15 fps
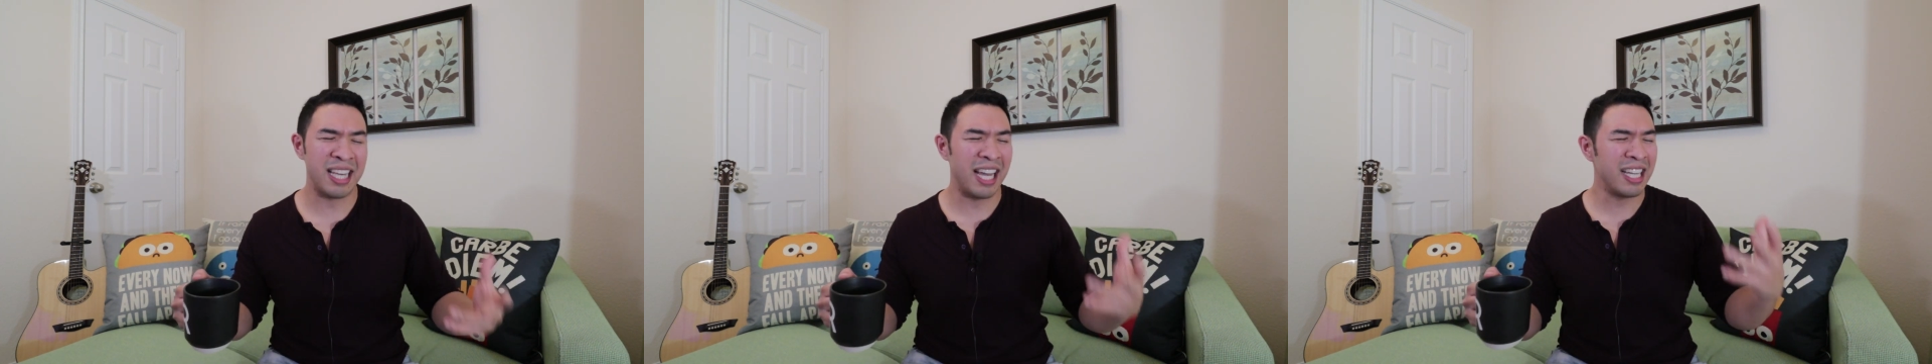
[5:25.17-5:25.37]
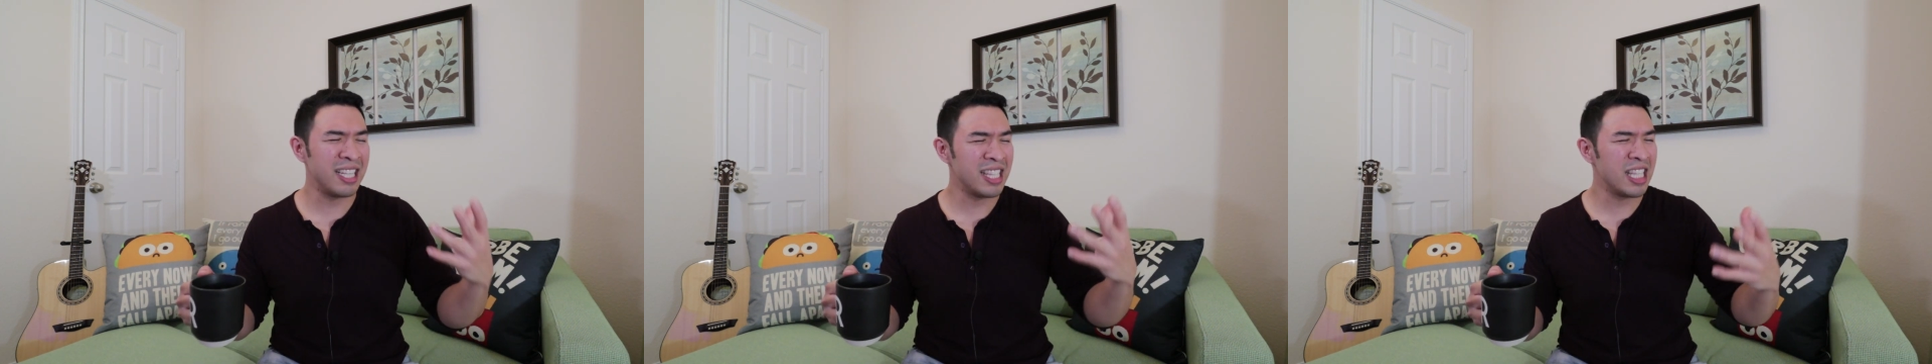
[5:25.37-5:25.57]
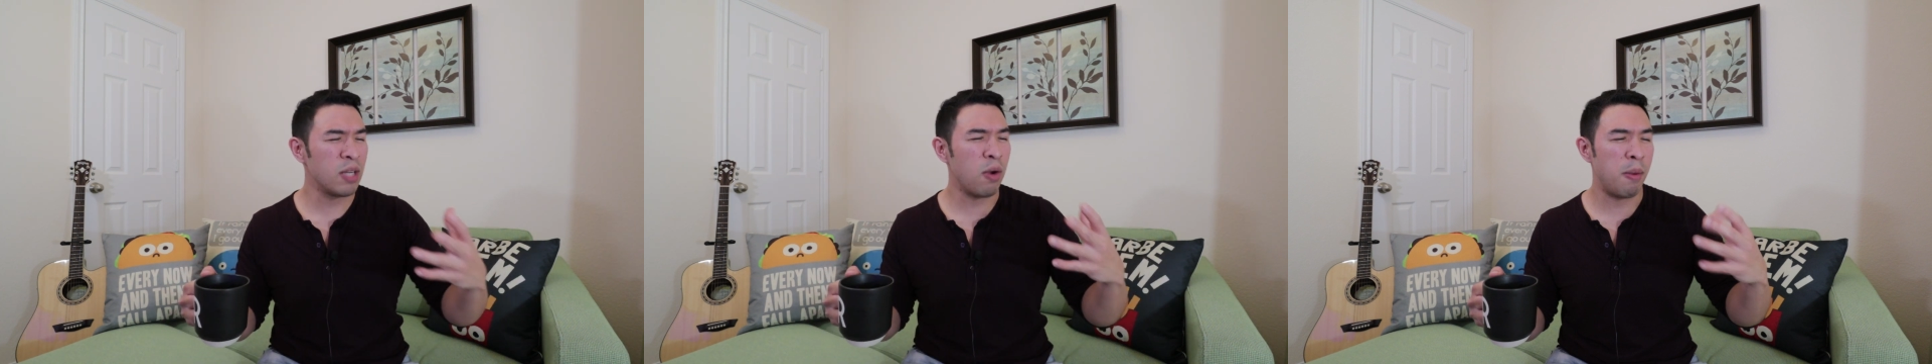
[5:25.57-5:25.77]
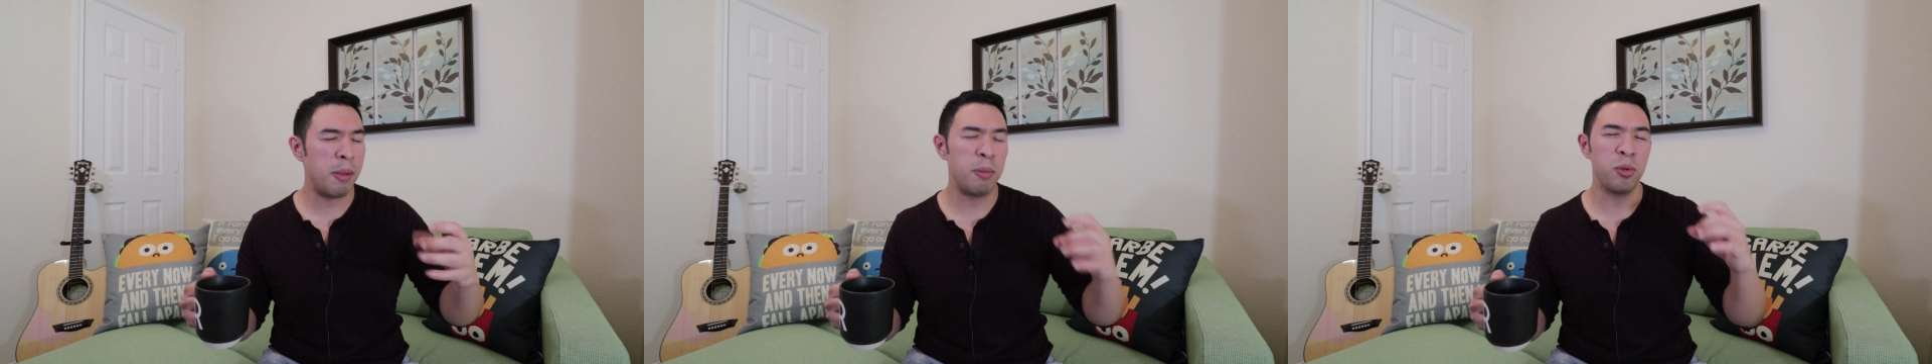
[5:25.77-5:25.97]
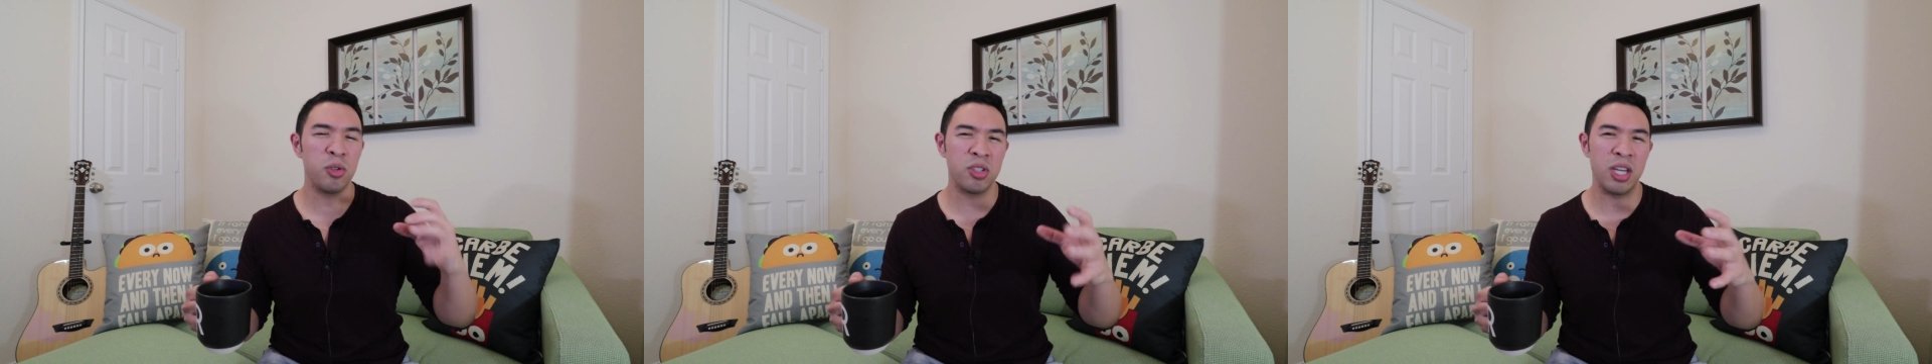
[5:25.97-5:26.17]
I can see why
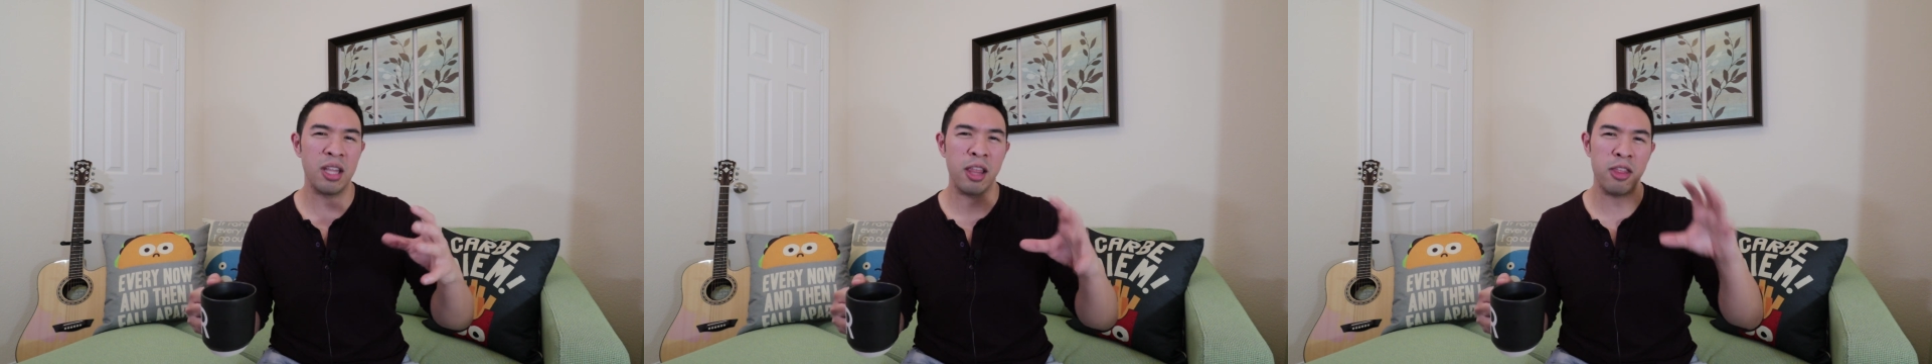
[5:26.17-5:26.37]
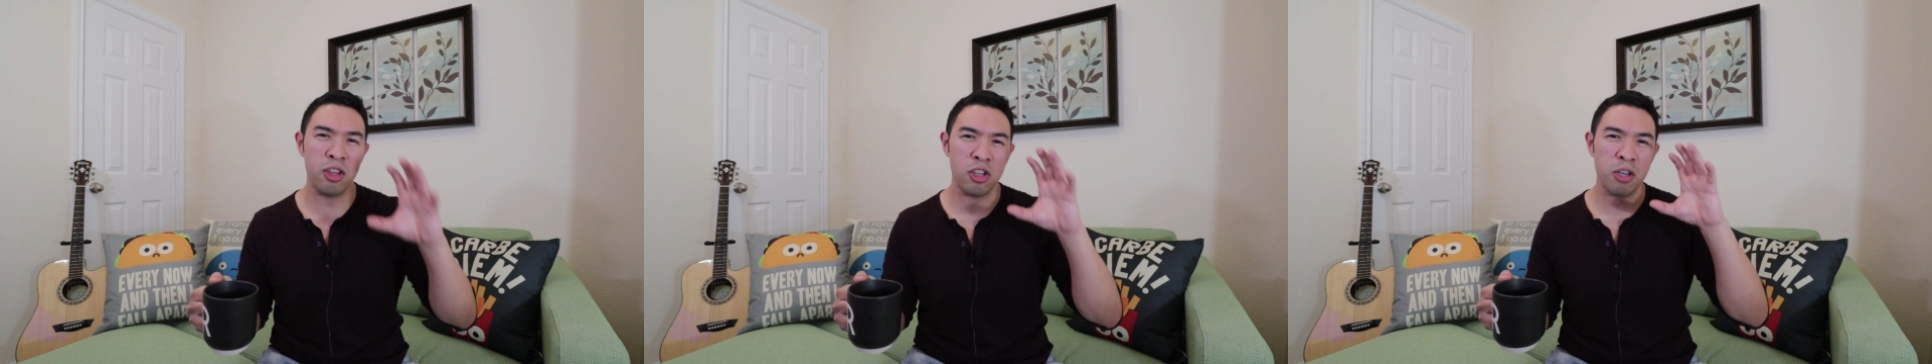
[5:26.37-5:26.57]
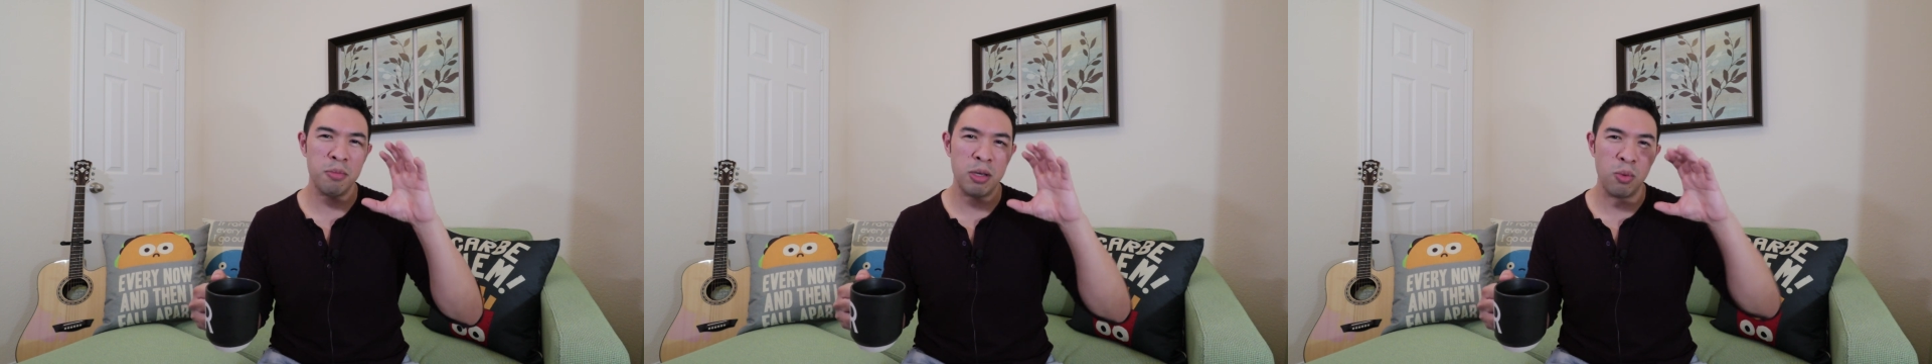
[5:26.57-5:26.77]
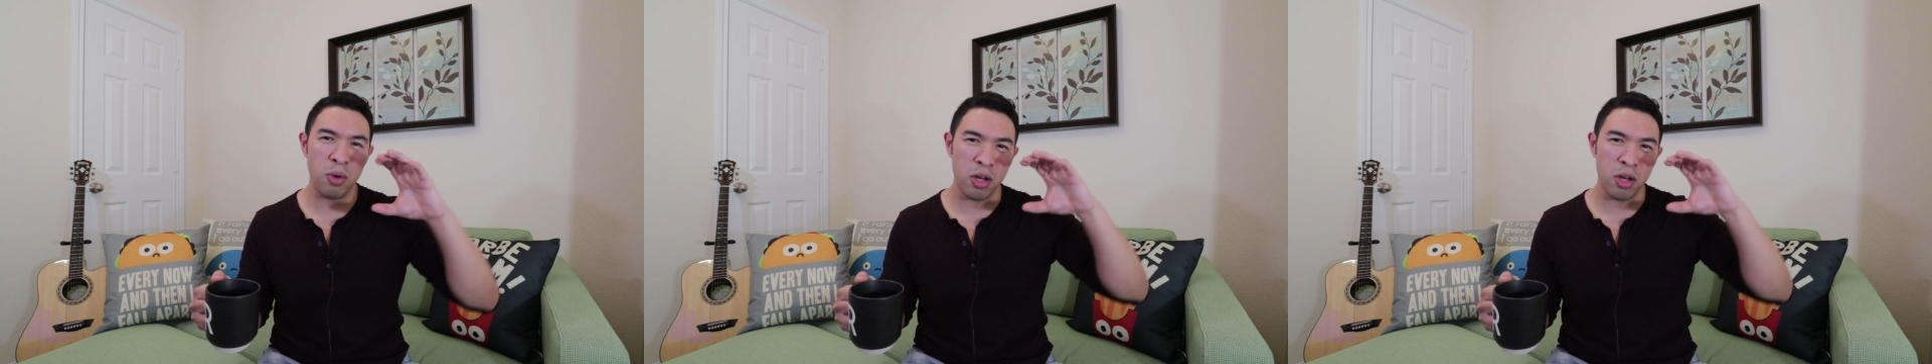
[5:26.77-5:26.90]
people say that this could be